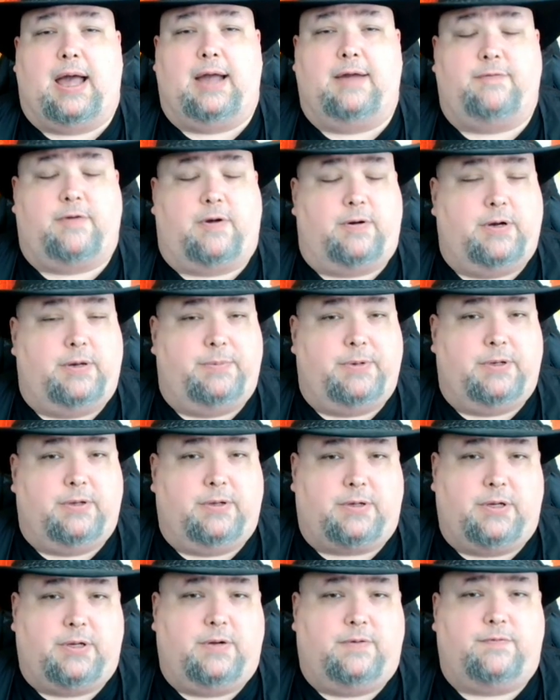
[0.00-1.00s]
I've already been
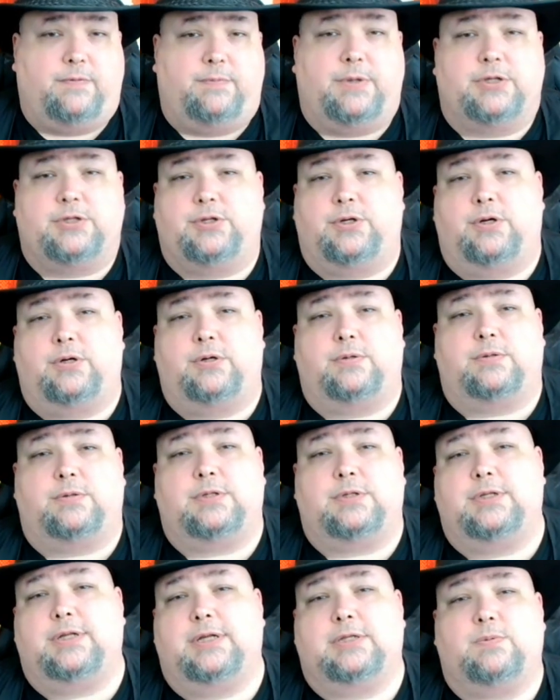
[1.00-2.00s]
looking over my
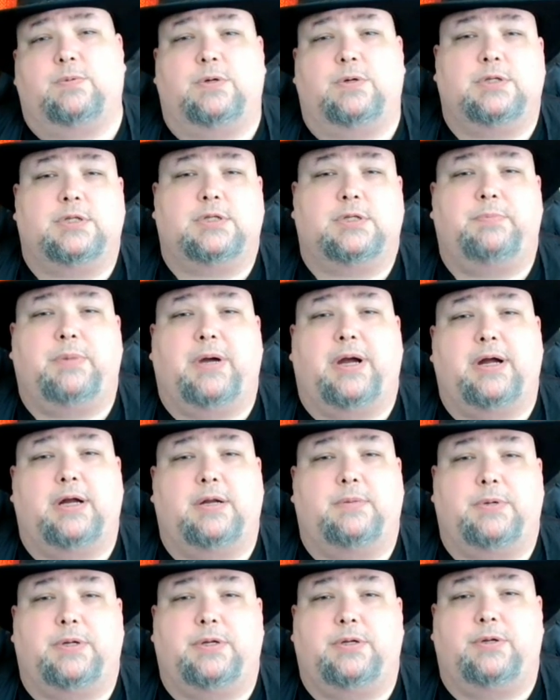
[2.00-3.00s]
journals, and that's what
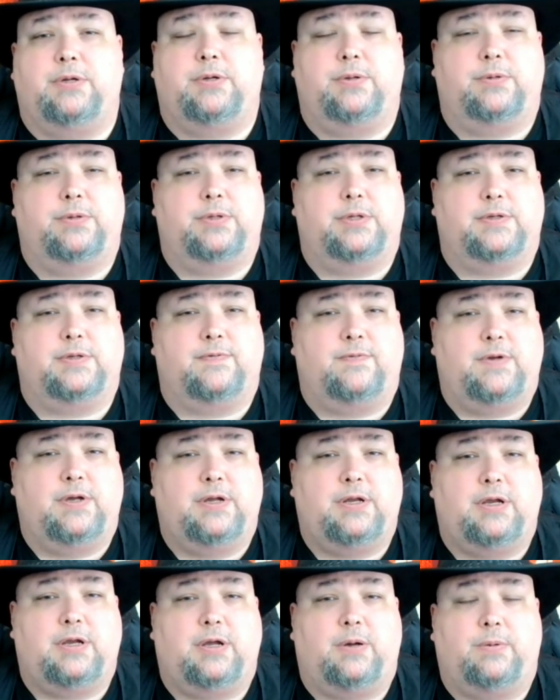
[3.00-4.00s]
inspired me to do this
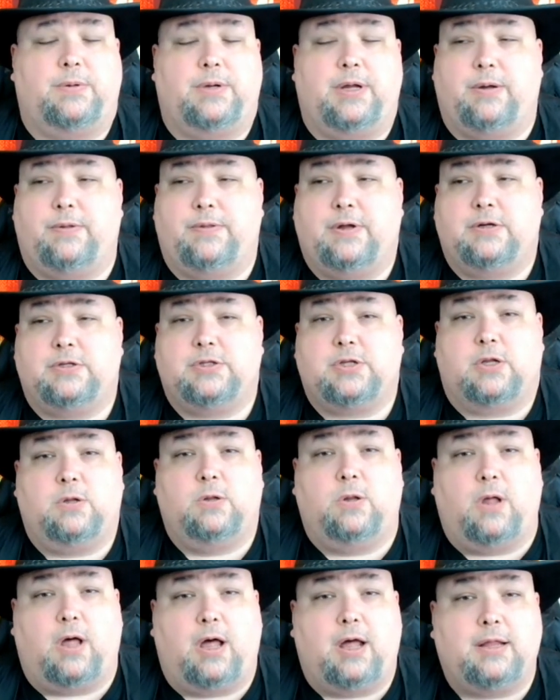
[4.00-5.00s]
video. Now, there's a
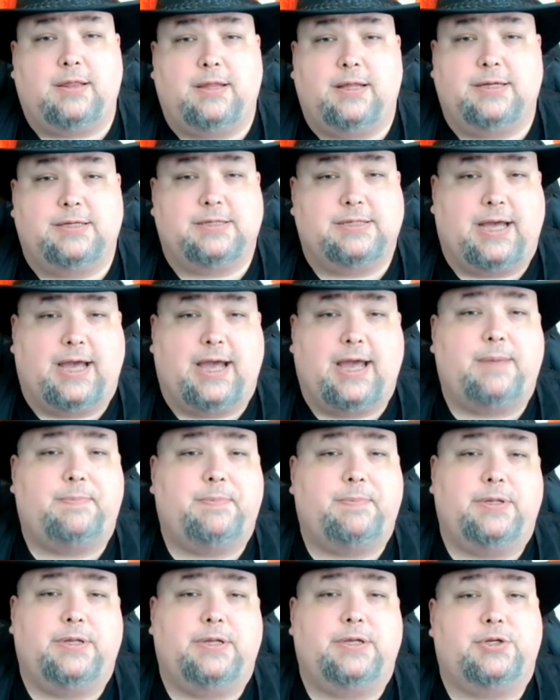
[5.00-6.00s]
lot that has
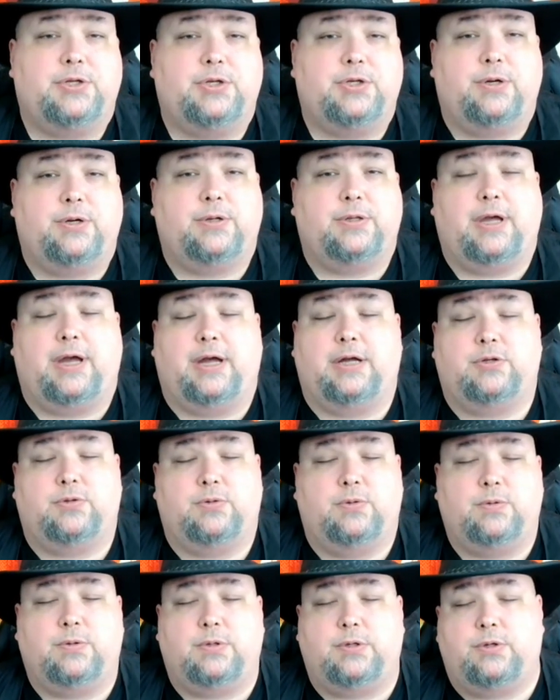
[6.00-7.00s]
happened this year that I
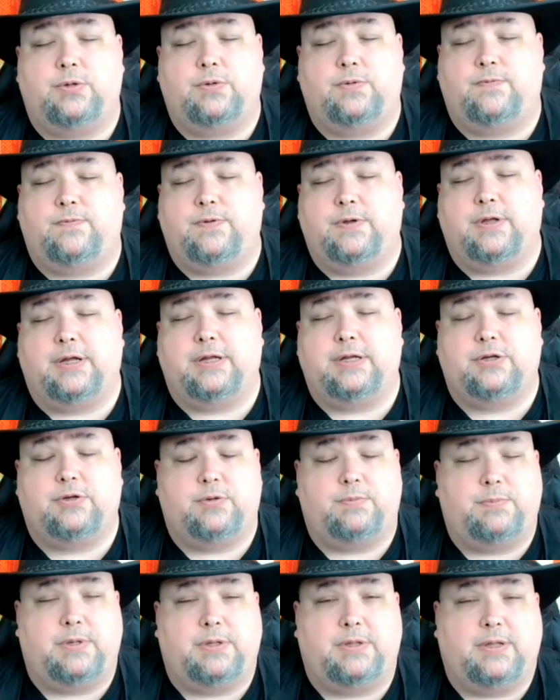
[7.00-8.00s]
truly do feel I
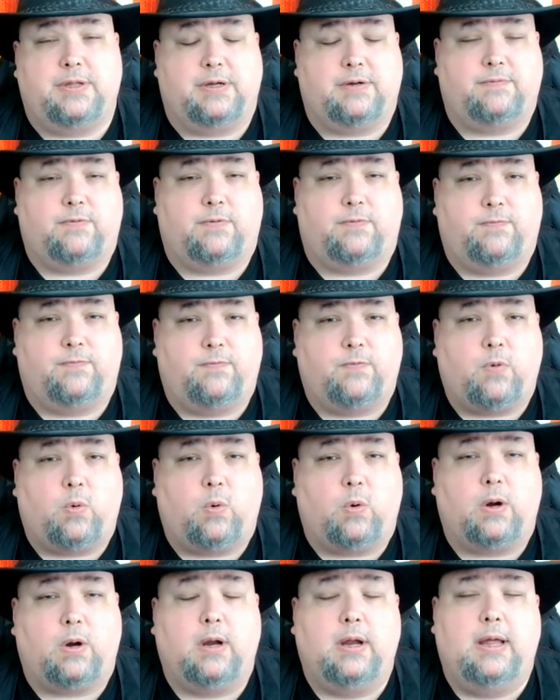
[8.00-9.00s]
should be thankful
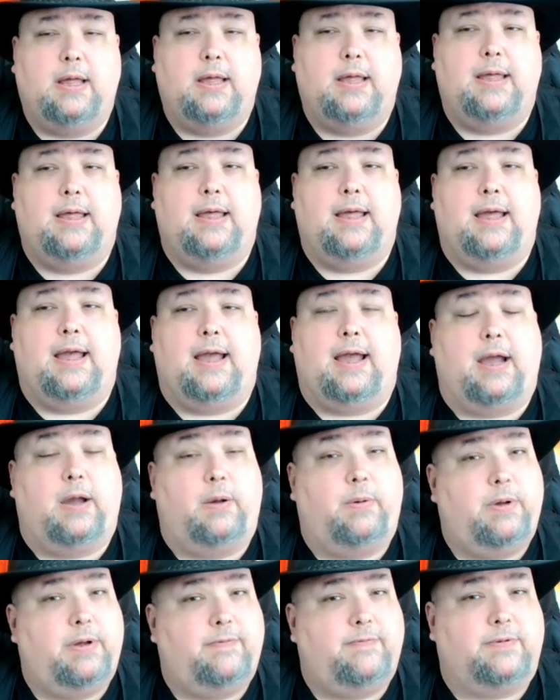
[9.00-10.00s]
for.
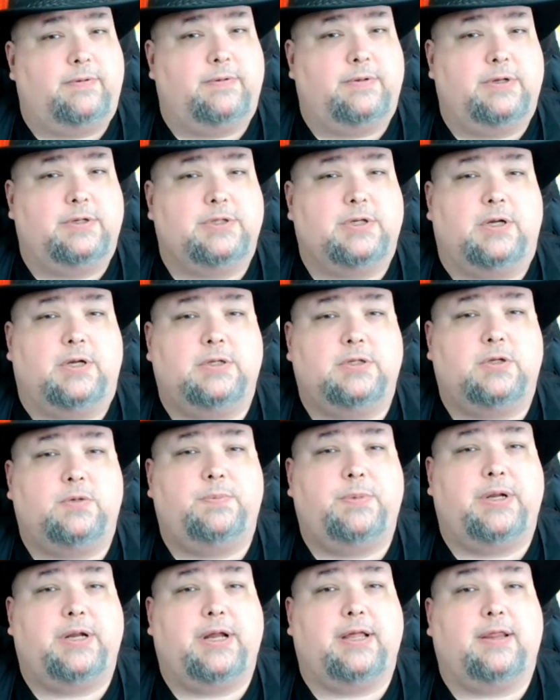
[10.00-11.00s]
However, there's also
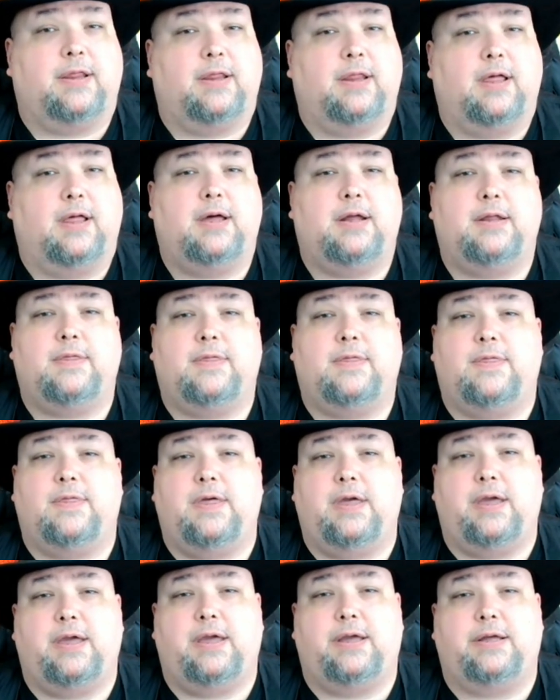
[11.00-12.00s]
been a lot of
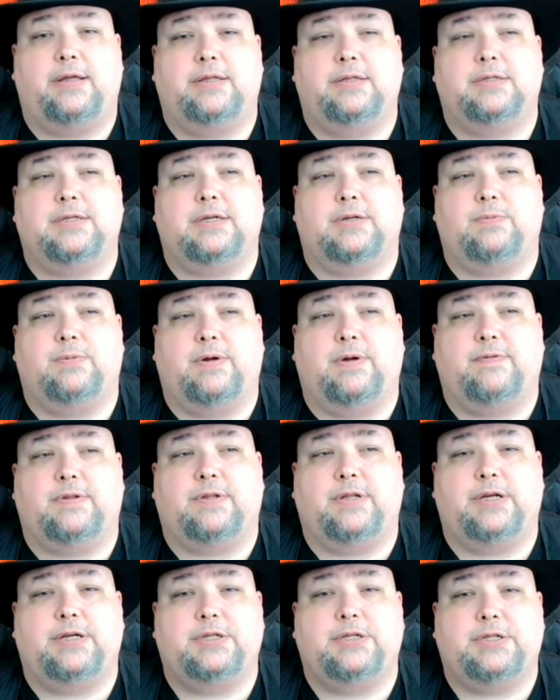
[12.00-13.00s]
things and
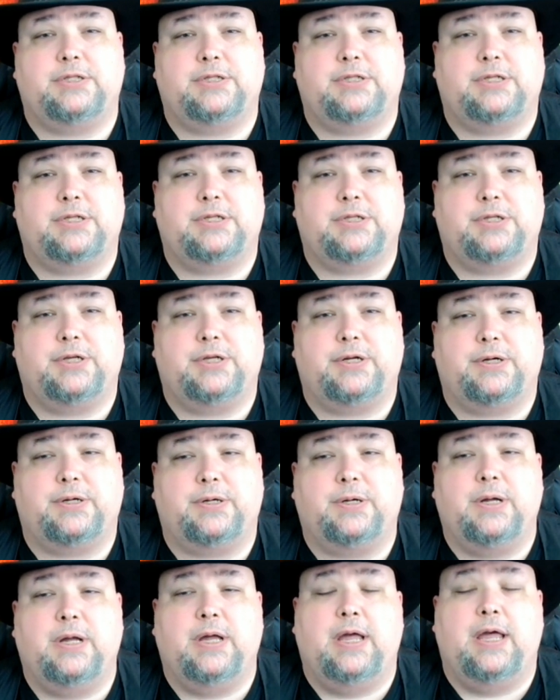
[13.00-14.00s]
revelations this
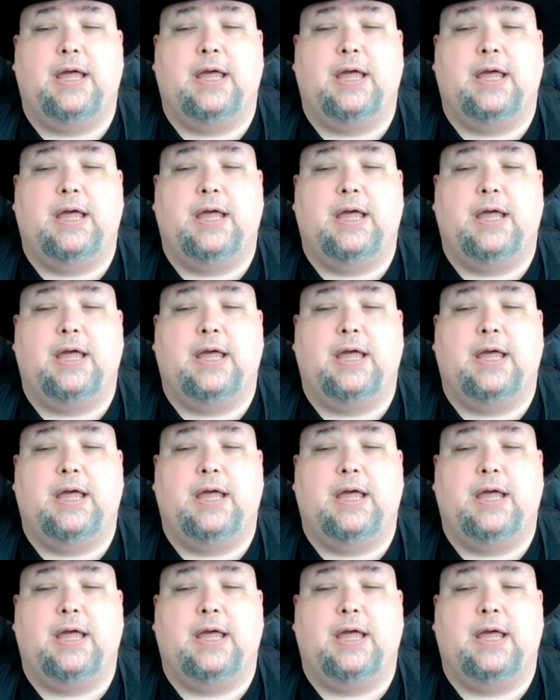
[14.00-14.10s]
year